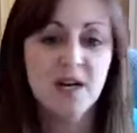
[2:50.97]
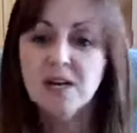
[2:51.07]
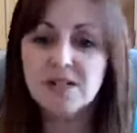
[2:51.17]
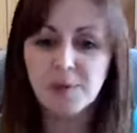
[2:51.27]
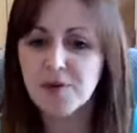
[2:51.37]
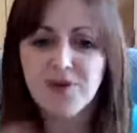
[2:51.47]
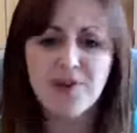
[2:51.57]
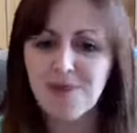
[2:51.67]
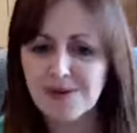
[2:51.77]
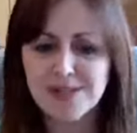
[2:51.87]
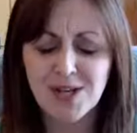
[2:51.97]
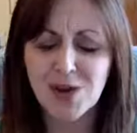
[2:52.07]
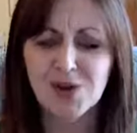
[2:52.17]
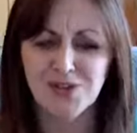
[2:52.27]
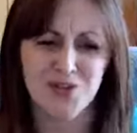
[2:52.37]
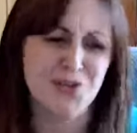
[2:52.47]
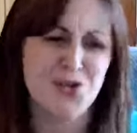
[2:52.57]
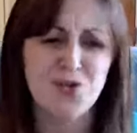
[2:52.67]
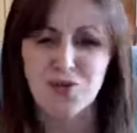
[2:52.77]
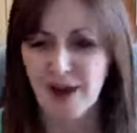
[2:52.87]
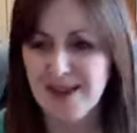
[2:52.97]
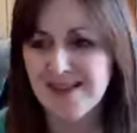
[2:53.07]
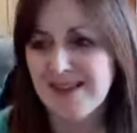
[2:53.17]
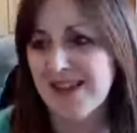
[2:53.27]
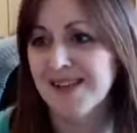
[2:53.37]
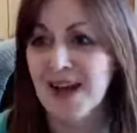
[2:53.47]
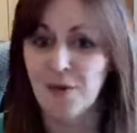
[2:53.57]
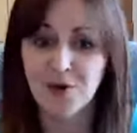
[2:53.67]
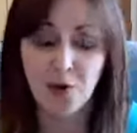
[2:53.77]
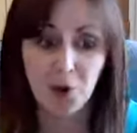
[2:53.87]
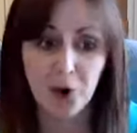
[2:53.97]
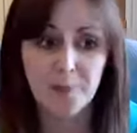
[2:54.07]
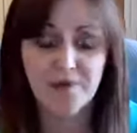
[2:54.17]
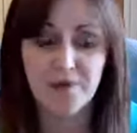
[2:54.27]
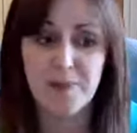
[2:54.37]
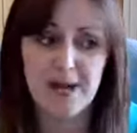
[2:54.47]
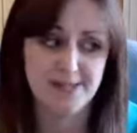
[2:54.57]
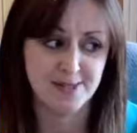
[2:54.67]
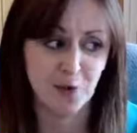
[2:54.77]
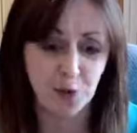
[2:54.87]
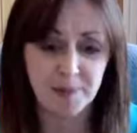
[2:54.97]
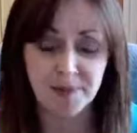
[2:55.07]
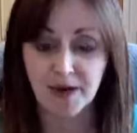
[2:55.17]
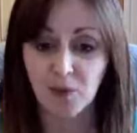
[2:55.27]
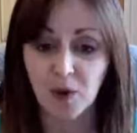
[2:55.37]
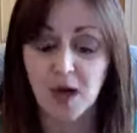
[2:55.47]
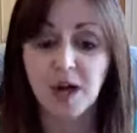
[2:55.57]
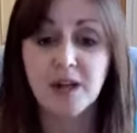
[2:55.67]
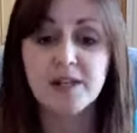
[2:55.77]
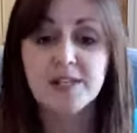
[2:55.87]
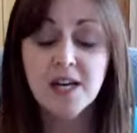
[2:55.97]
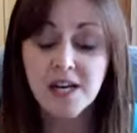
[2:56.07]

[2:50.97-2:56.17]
Stop you running around in circles or just trying things out and hoping for the best and hoping that it works.